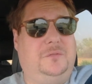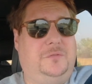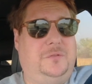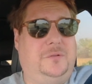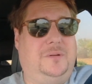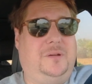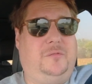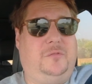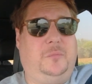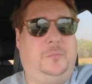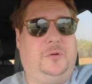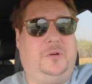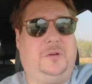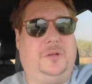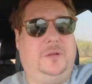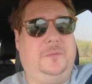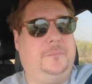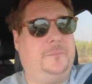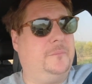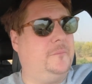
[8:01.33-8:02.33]
for
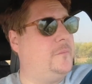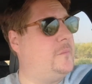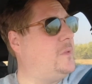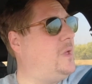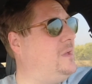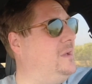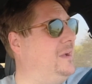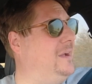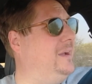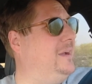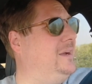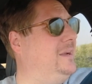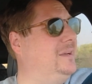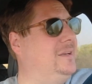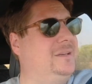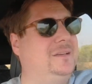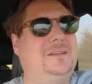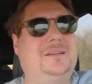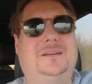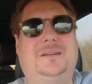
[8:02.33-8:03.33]
everybody.
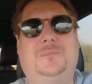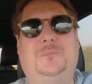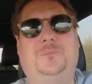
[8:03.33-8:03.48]
And